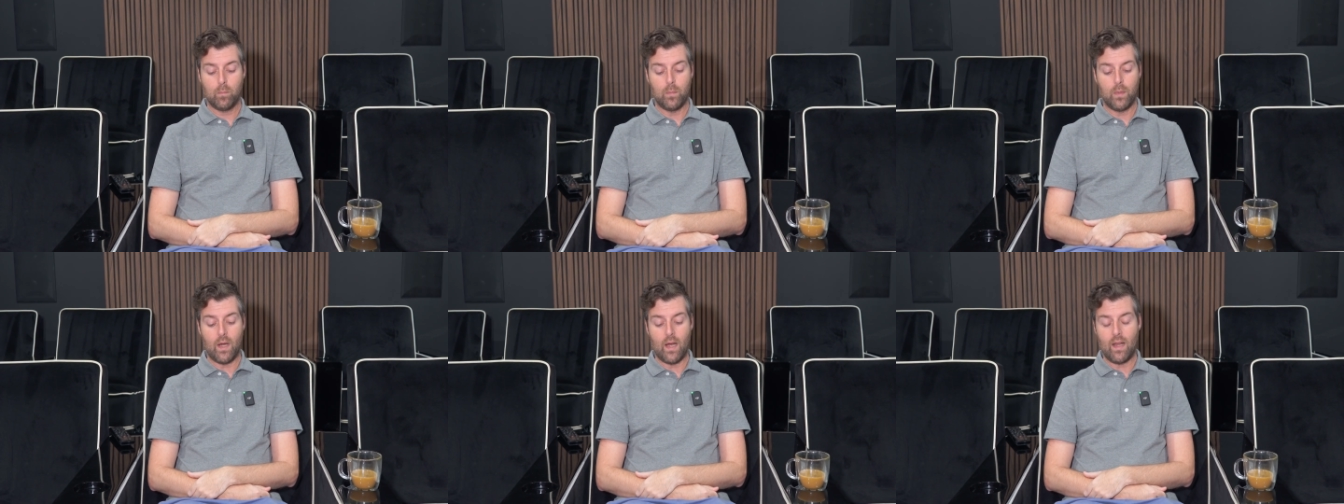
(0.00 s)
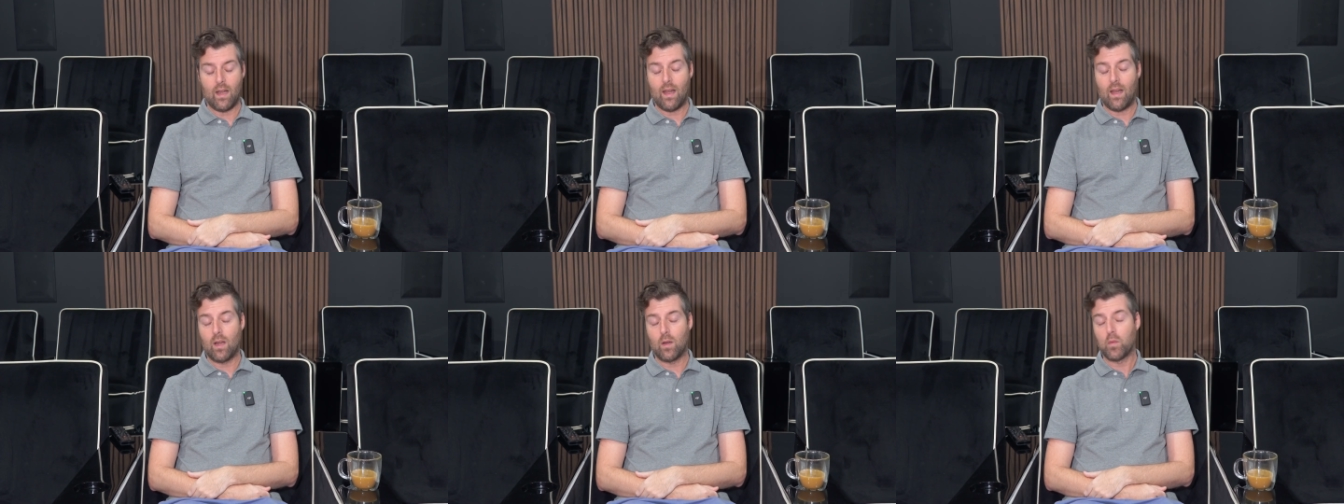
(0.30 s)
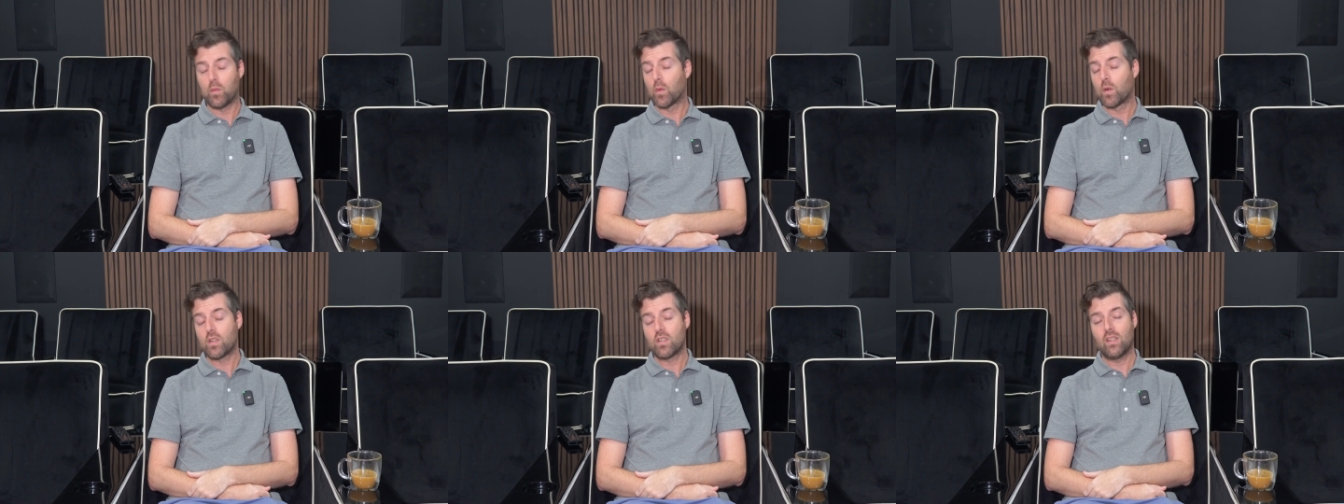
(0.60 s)
But
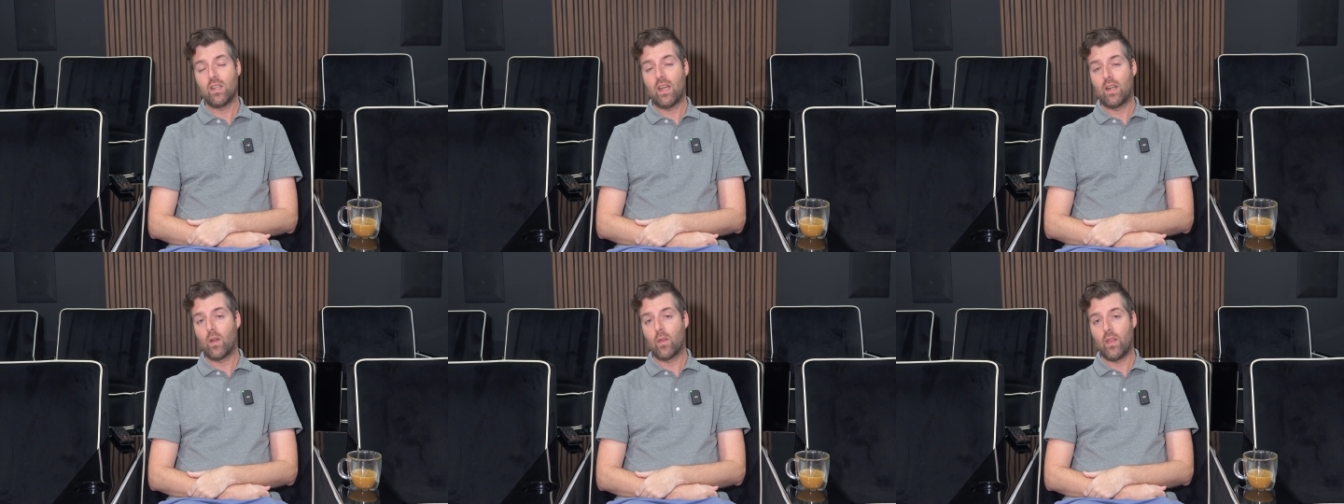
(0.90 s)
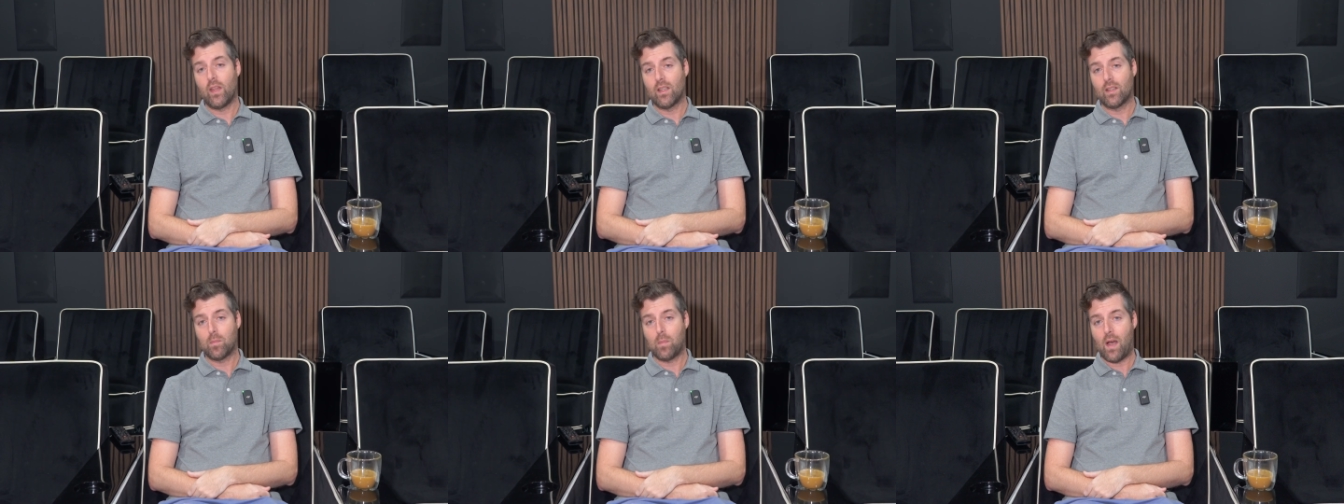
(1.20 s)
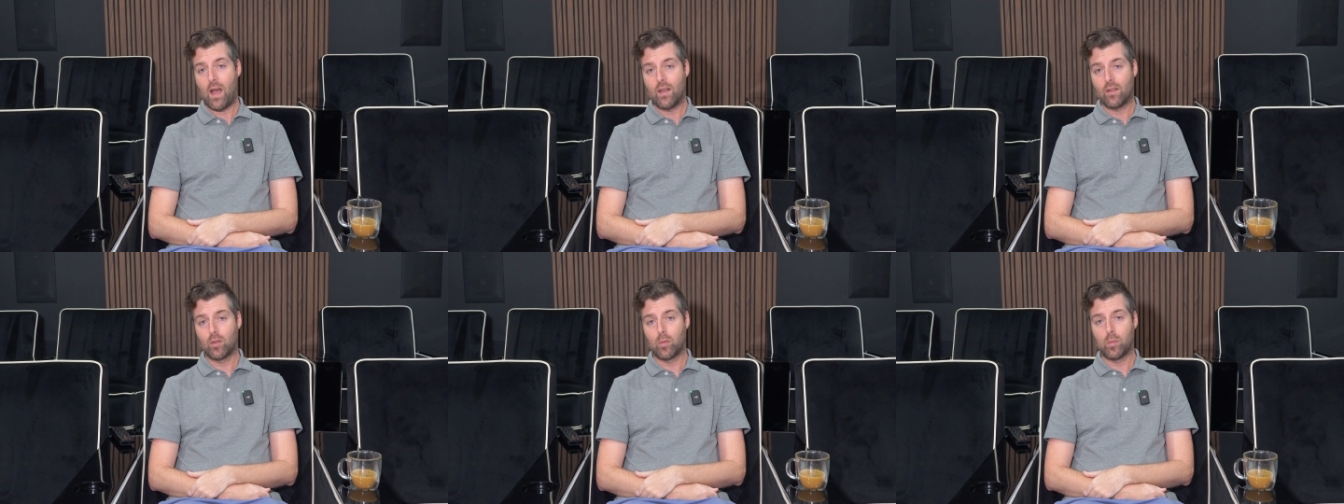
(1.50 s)
unfortunately, I don't think it's
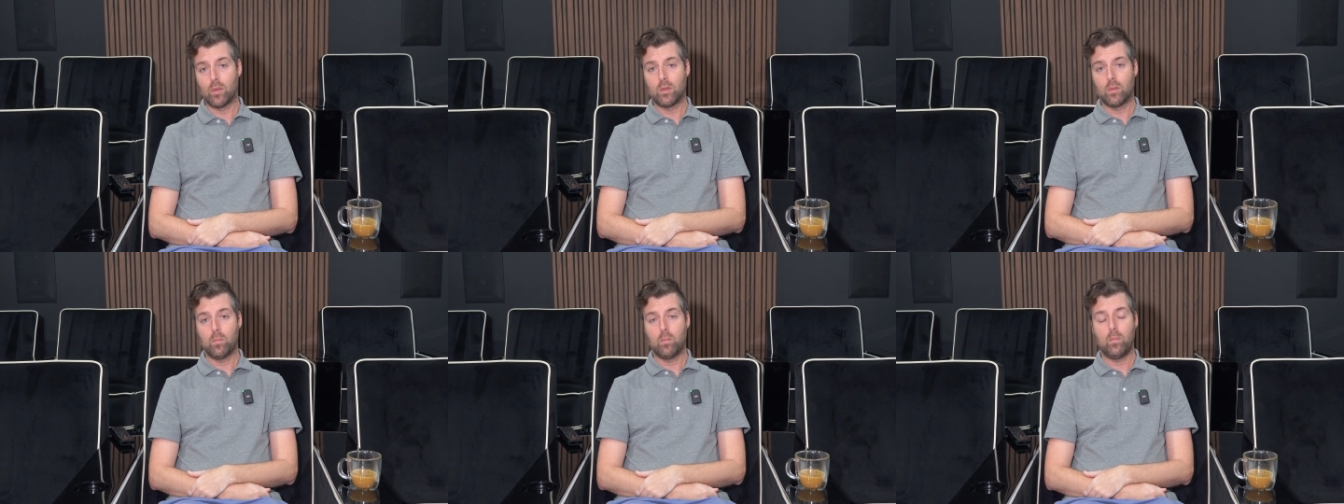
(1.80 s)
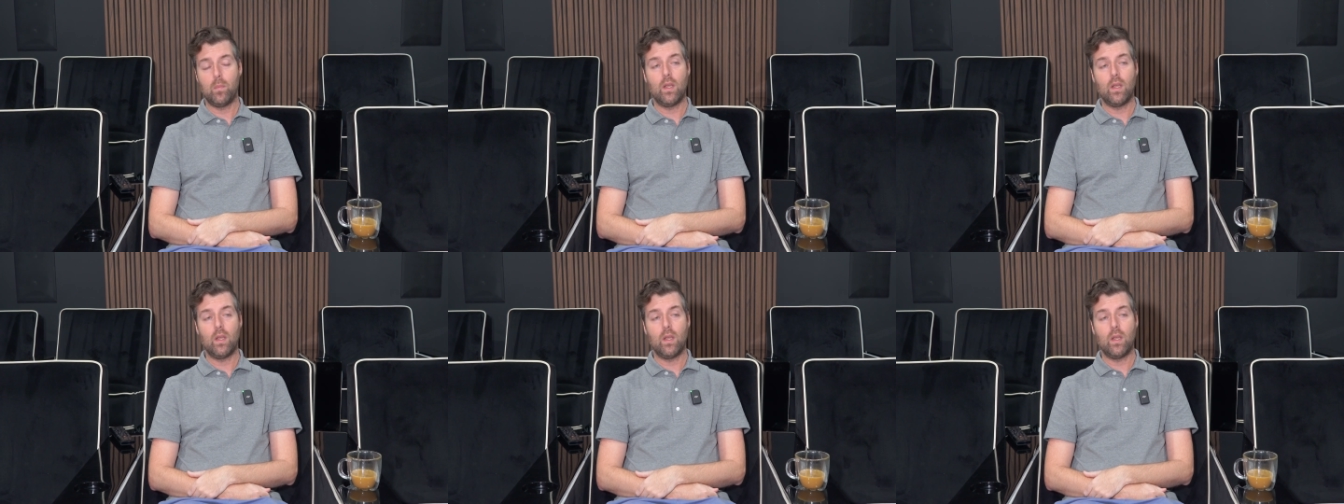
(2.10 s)
possible